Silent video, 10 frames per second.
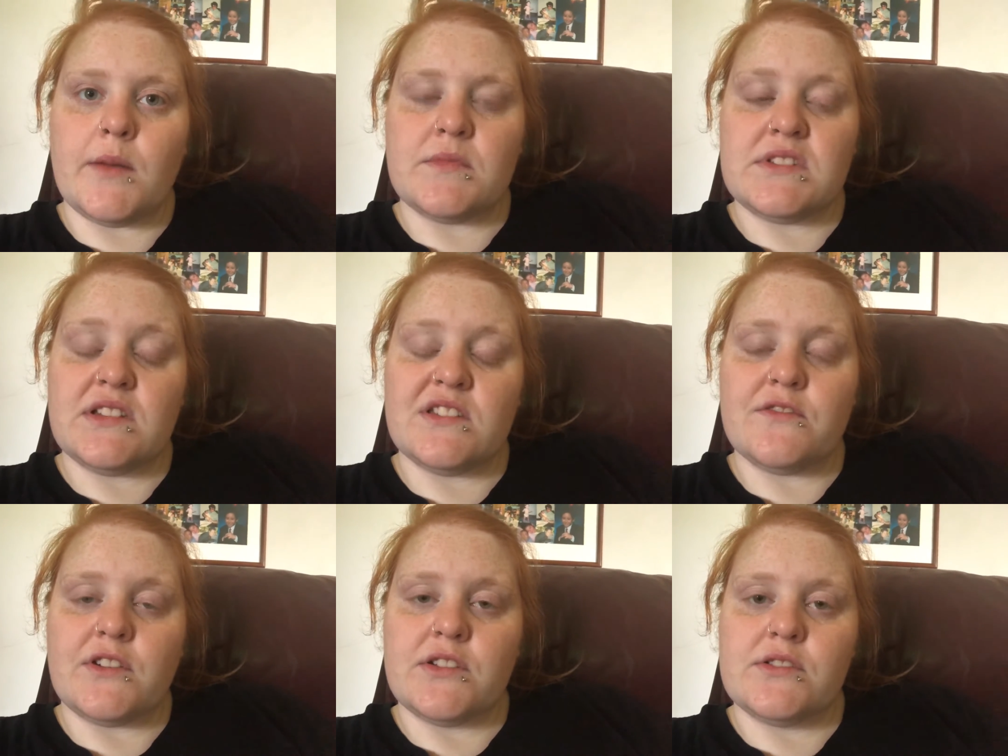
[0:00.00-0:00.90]
sit in the
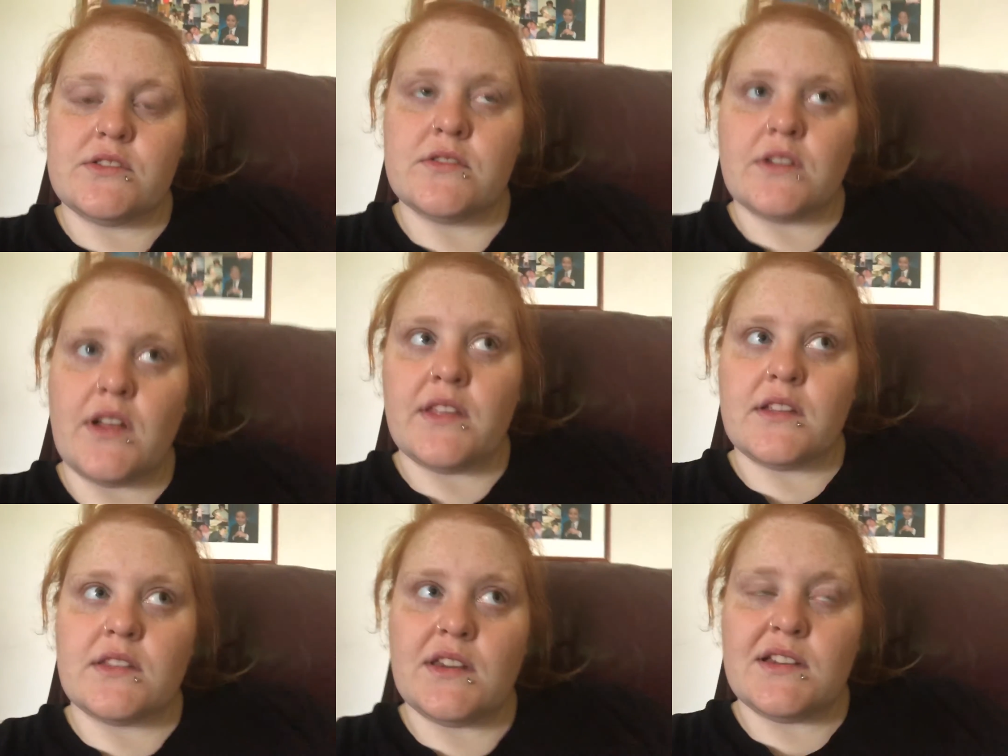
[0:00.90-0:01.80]
fridge, I
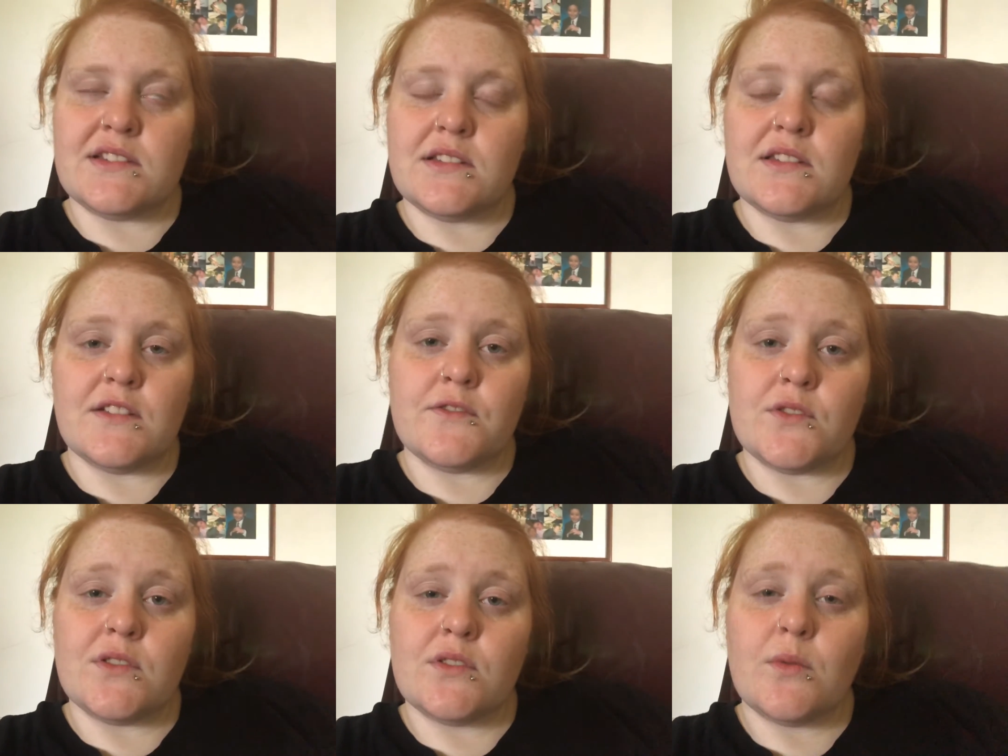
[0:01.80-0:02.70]
think they need to sit in there for
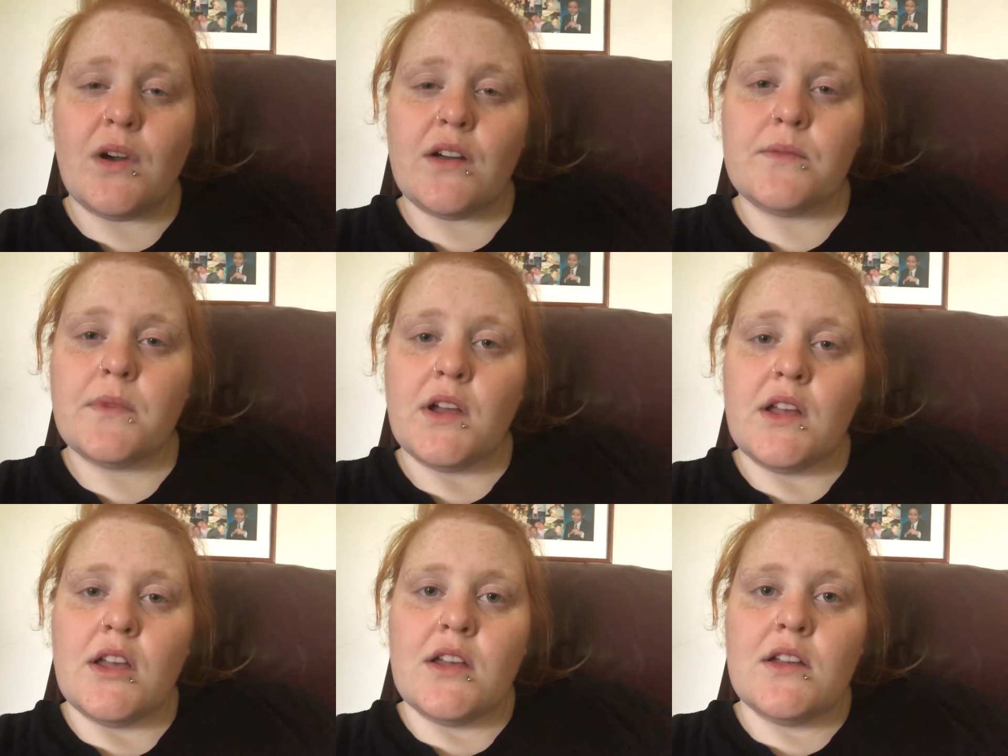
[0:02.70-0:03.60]
a little while.
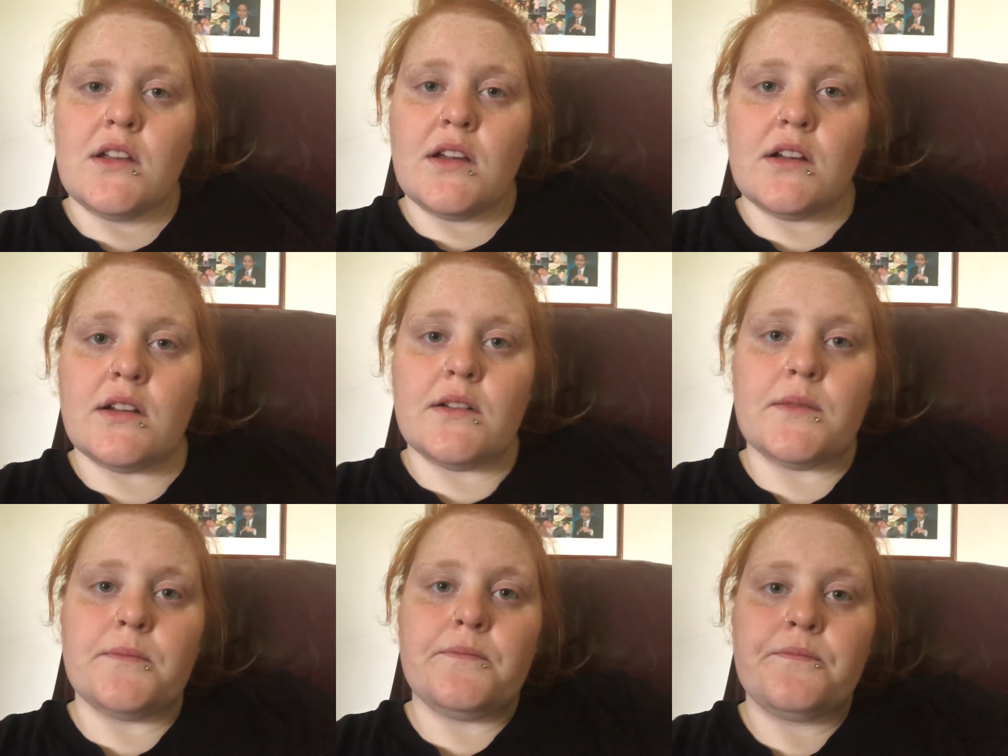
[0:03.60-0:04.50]

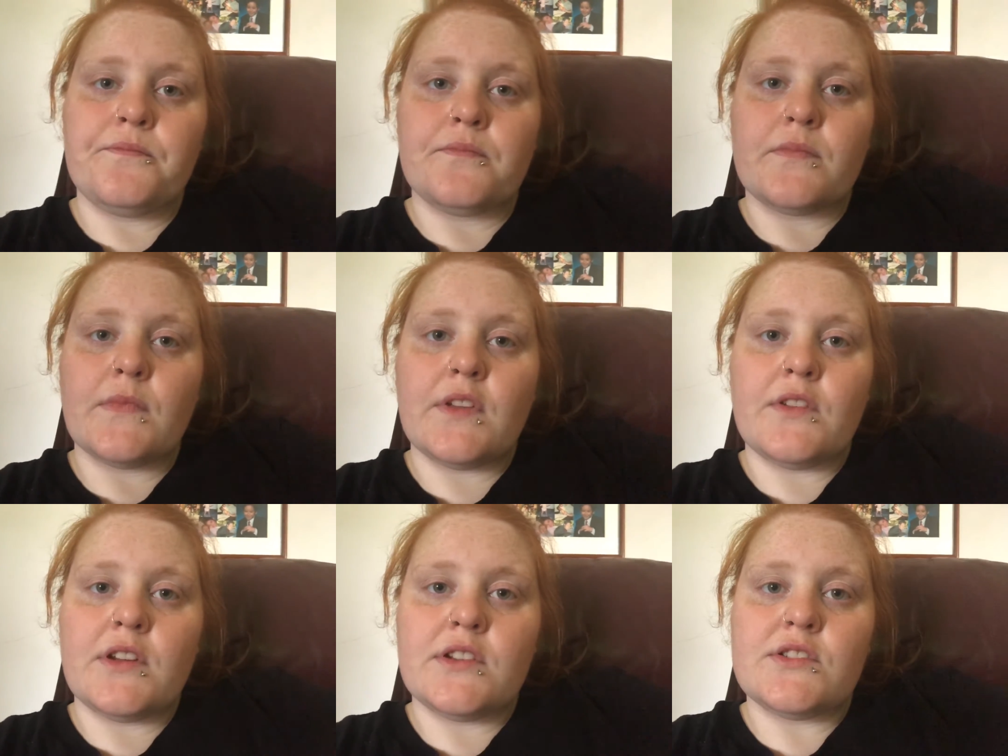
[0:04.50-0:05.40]
I
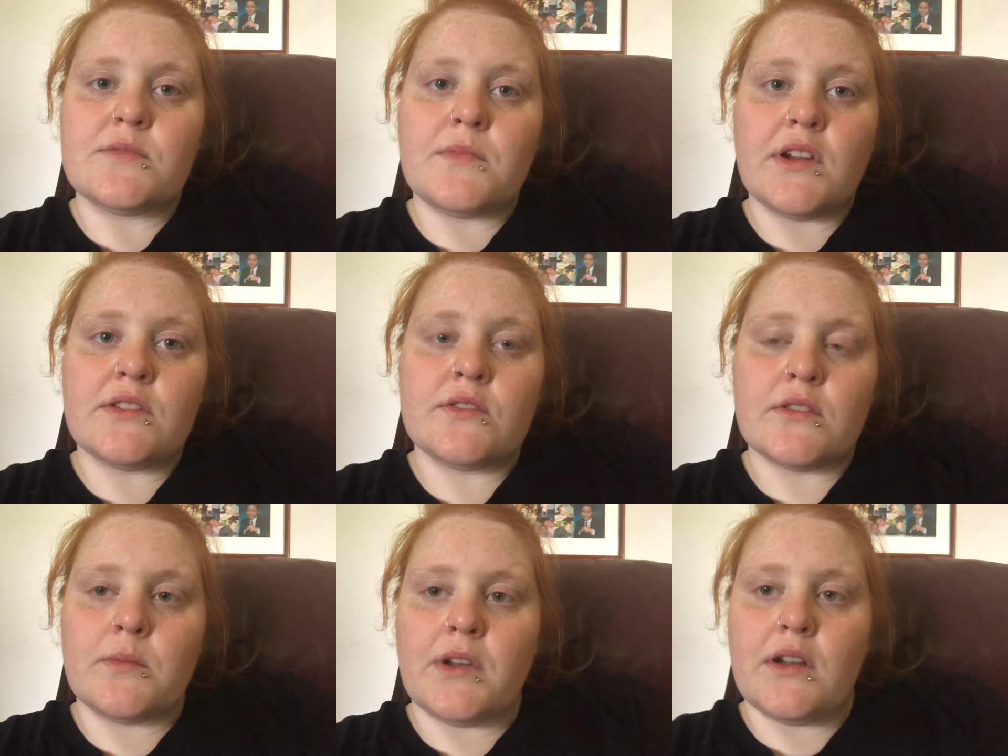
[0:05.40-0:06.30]
figured I just might talk
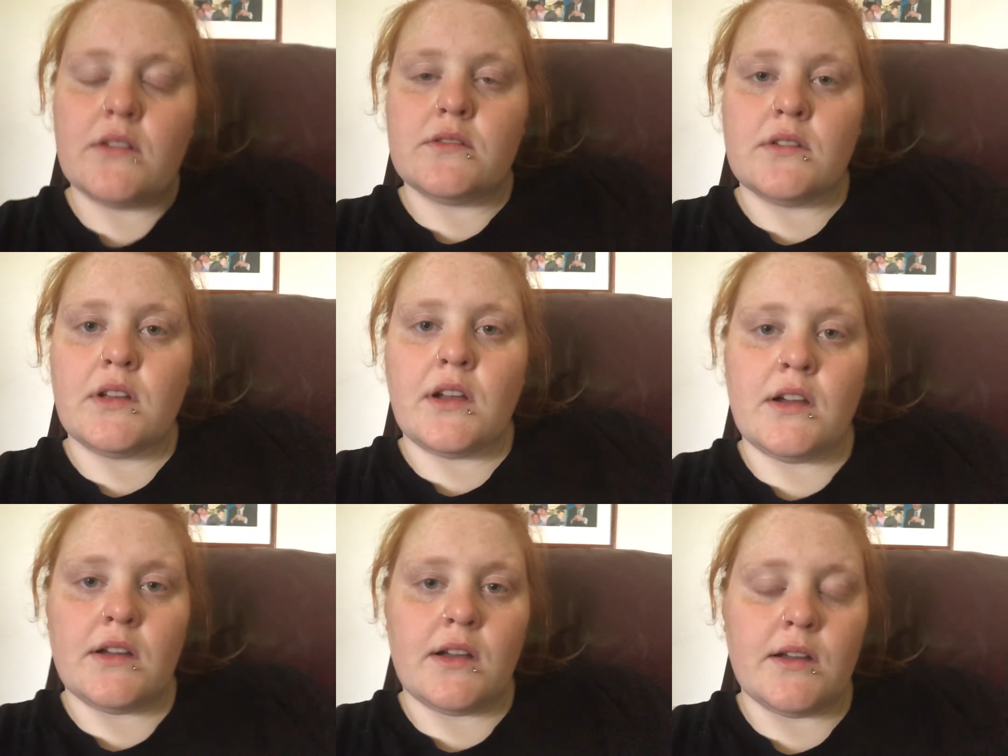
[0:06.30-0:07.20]
about
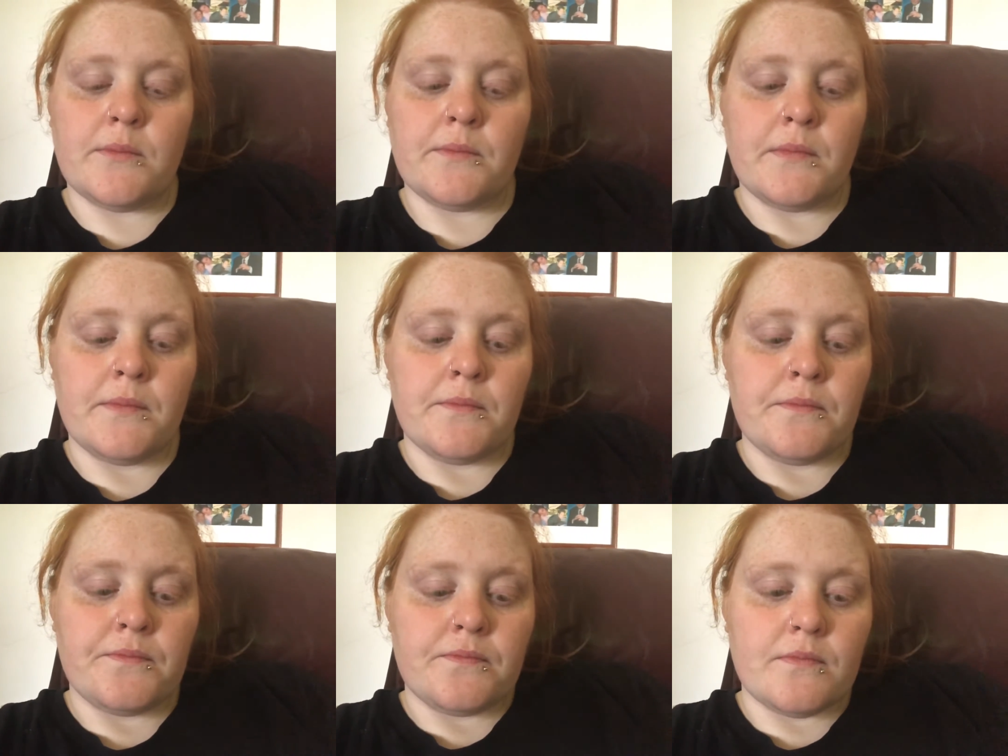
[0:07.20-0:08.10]

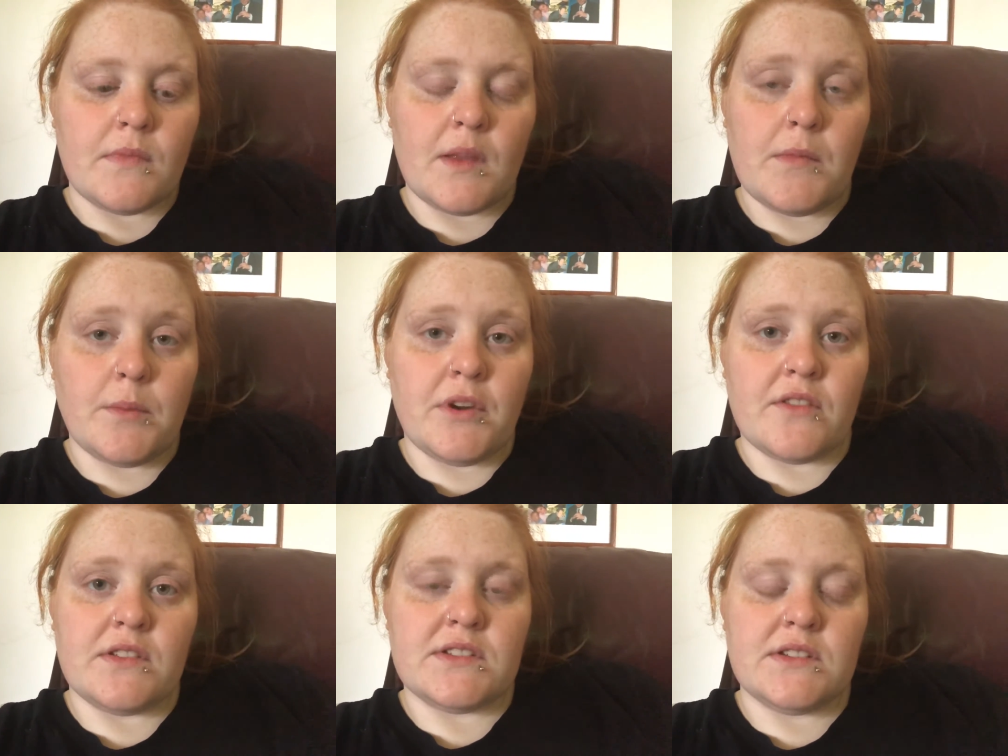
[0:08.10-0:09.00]
my
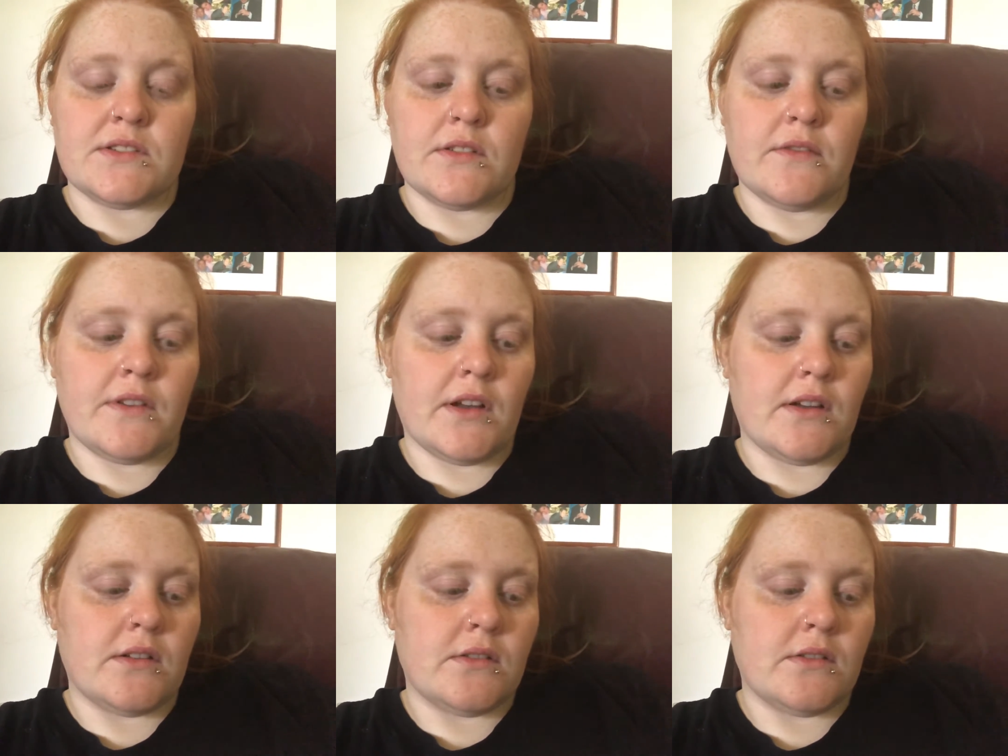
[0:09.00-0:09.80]
pregnancy so far.